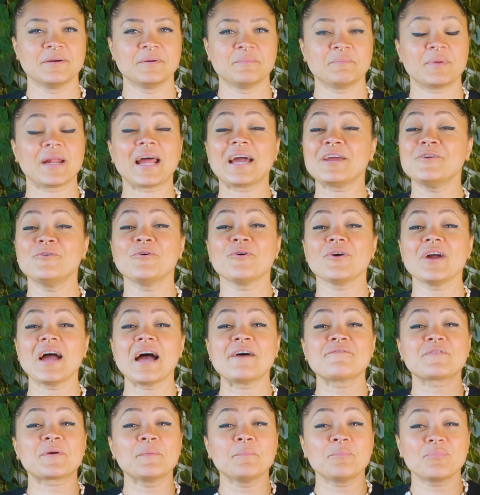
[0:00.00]
But Hydnora
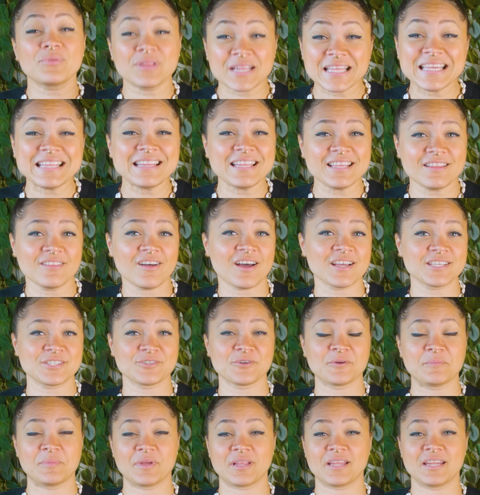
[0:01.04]
have completely lost
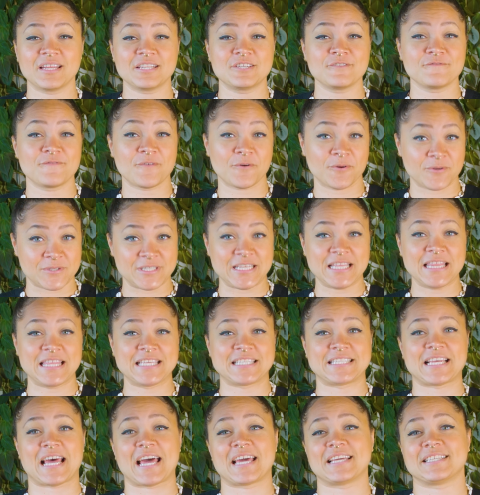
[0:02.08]
their ability to
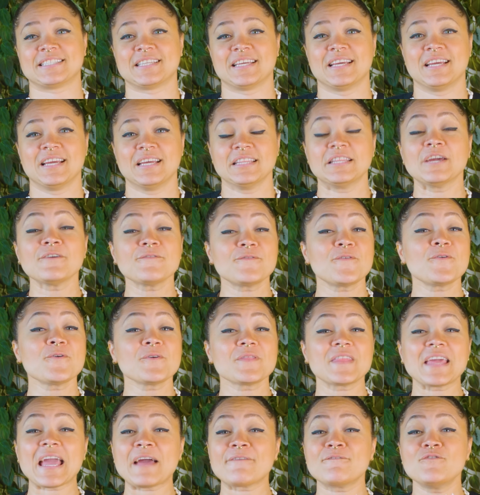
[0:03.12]
photosynthesize. Therefore,
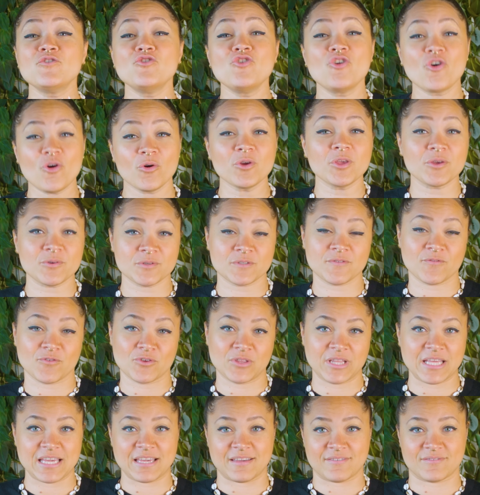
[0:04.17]
they have no use for
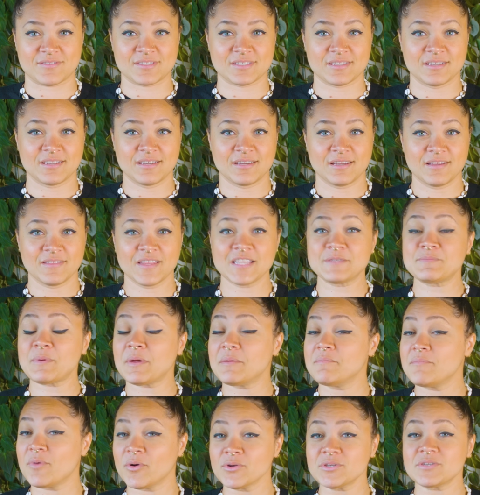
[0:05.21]
leaves. They
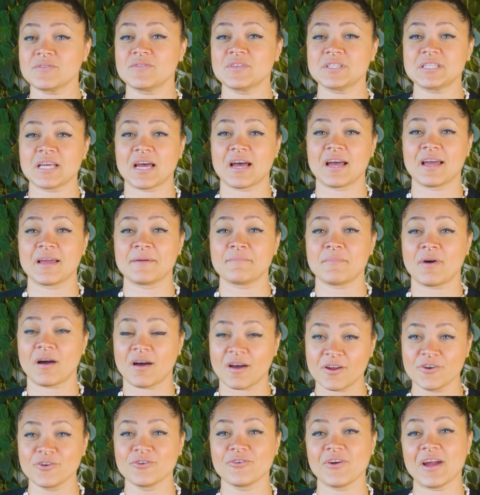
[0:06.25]
spend most of the time
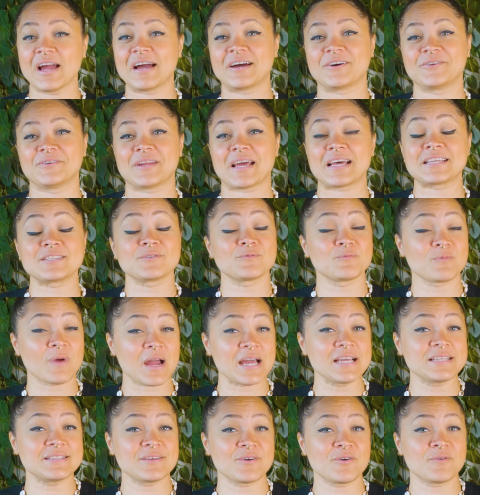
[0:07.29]
underground as a
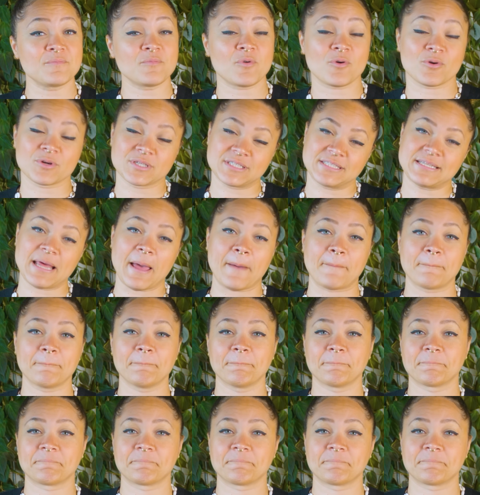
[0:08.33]
rhizome or stem.